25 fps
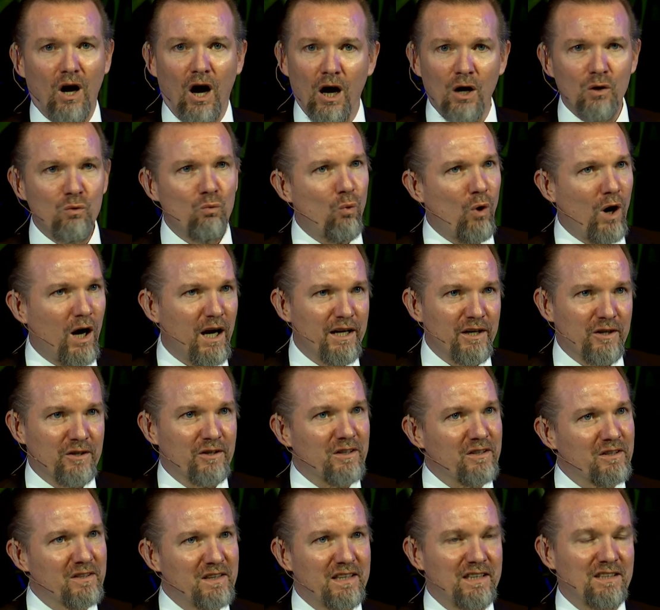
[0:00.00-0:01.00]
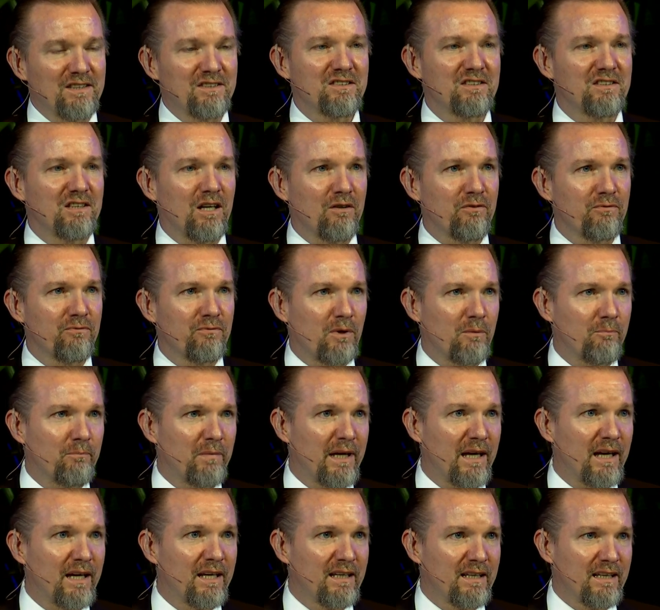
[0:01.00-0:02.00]
unwire this stuff from
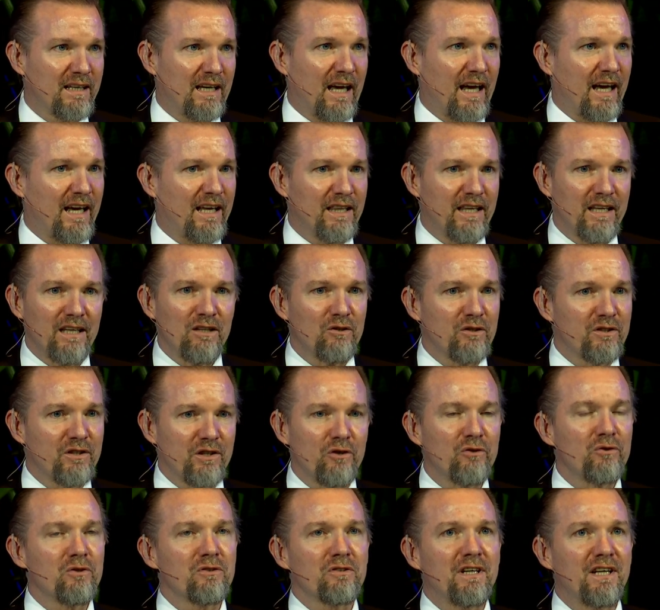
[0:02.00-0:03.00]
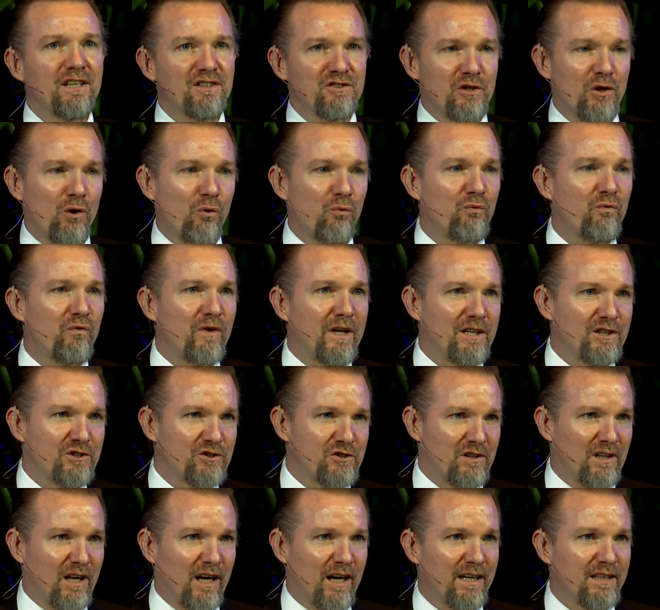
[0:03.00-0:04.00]
me. And there is no
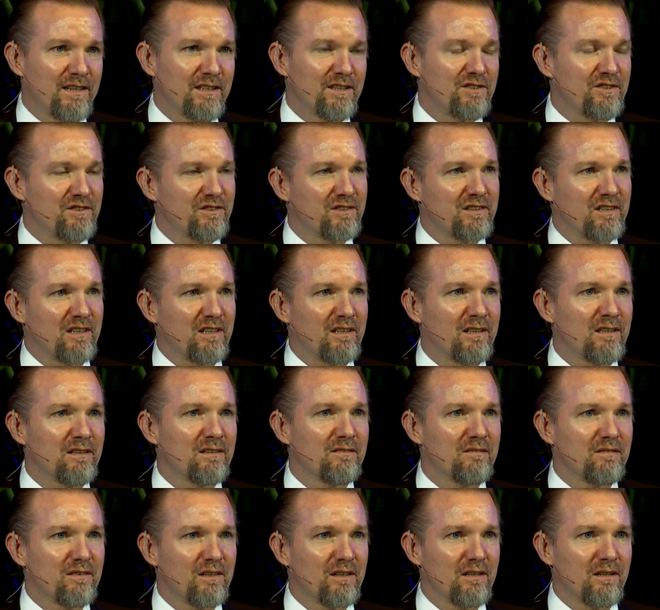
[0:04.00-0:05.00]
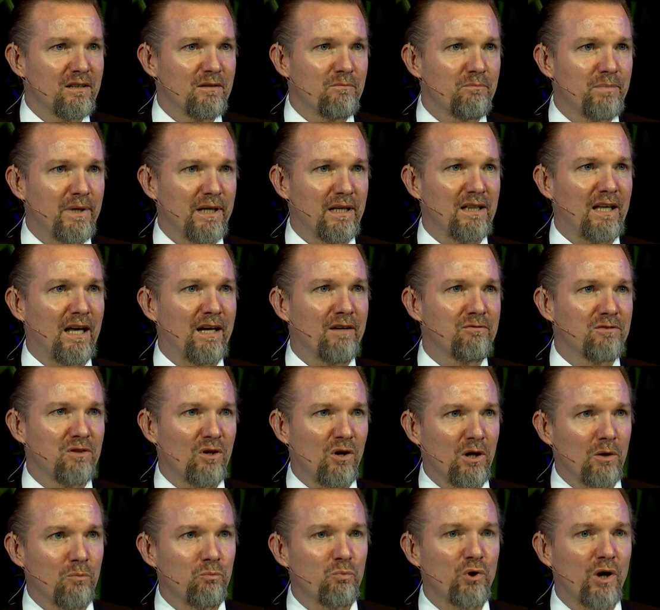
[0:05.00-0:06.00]
finish line. This is going to uh, be a
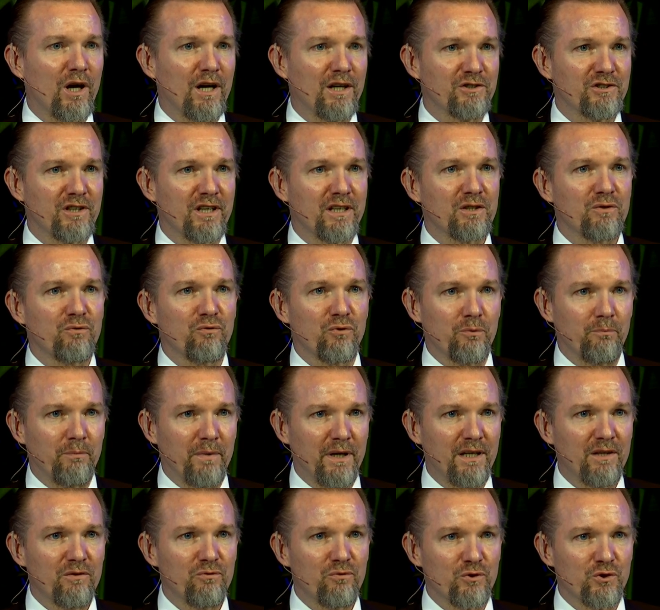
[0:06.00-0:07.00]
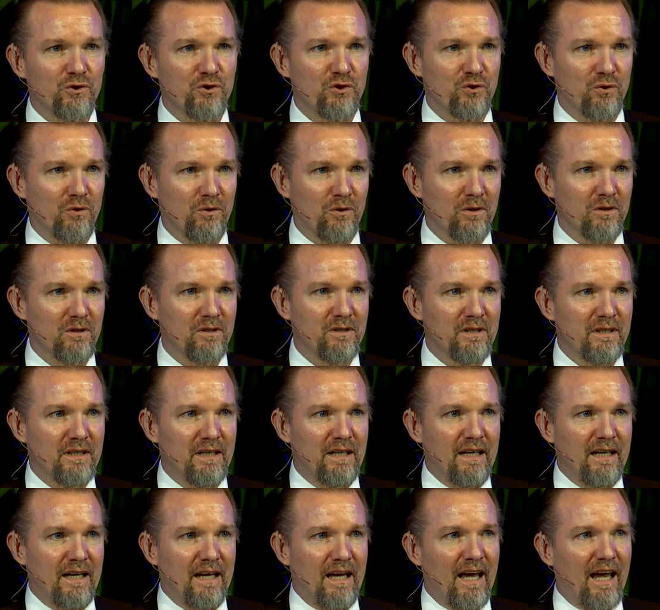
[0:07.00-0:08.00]
lifelong project for me, for sure.
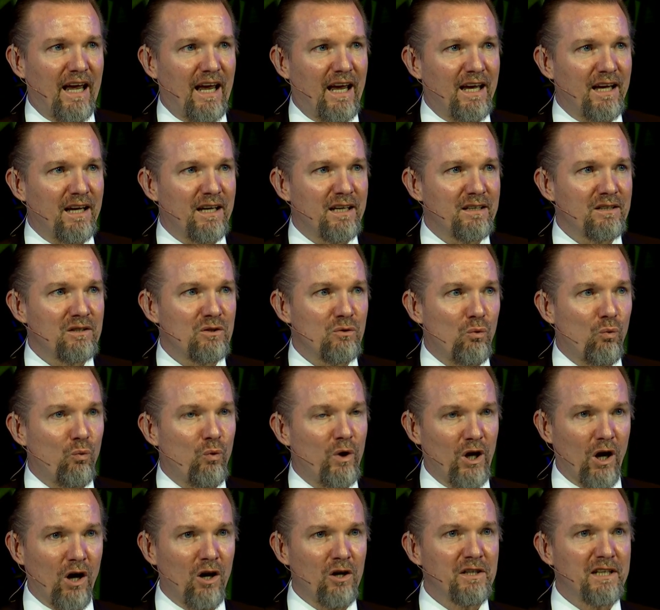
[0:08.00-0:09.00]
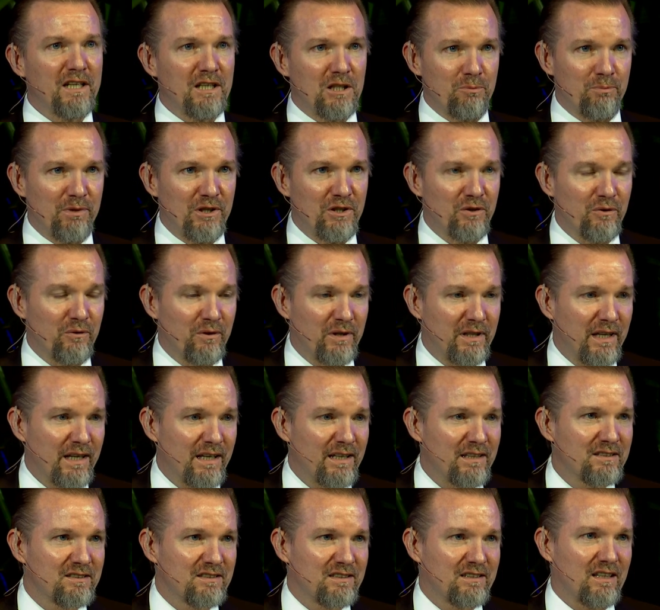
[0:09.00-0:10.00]
And we all need to be doing
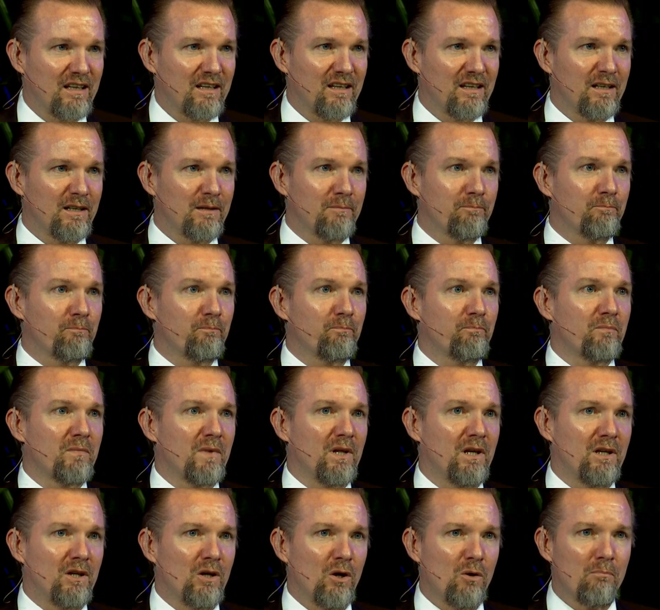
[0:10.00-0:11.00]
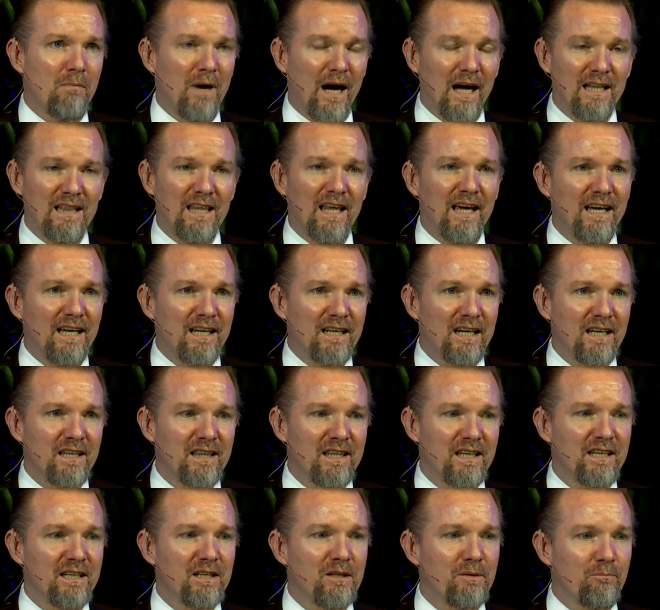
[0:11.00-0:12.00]
this. Um, you know, my lane, I
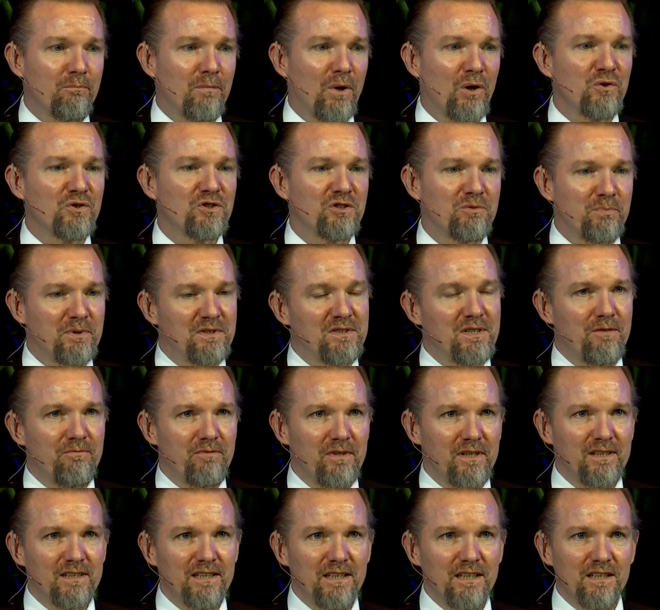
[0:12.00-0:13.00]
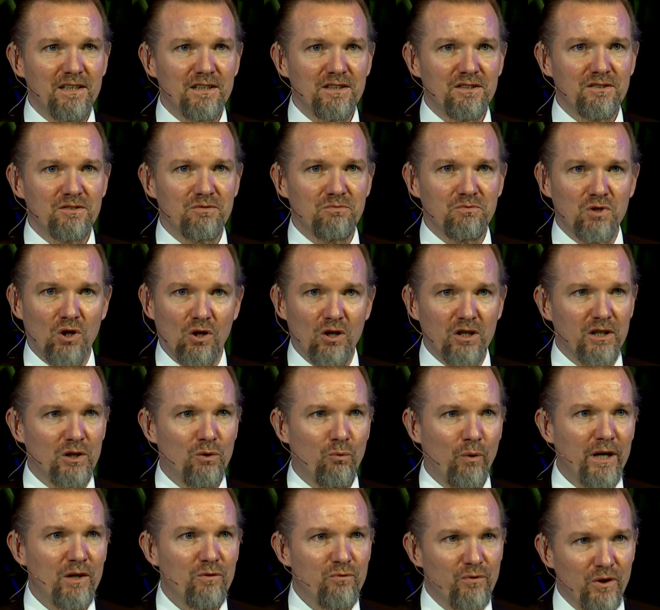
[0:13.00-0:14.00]
think, most specifically is talking to
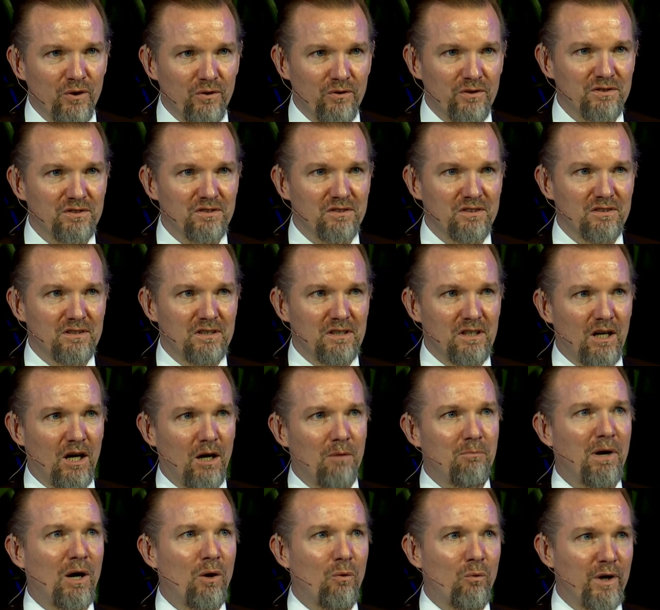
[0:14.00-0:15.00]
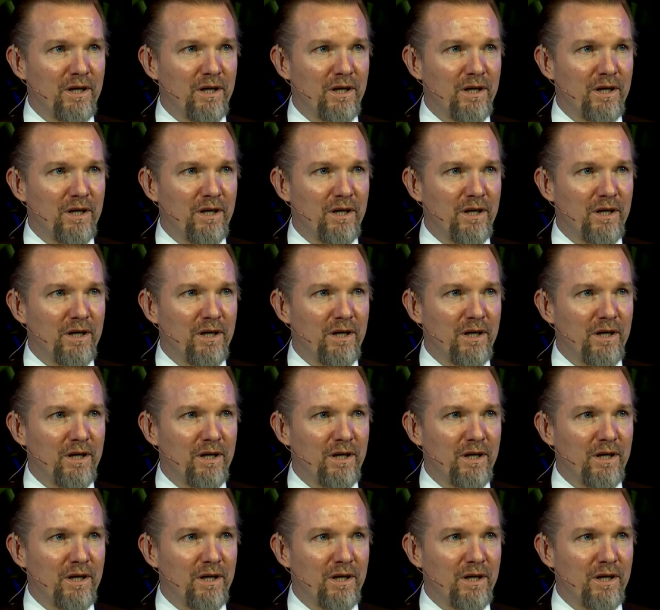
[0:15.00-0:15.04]
white folks about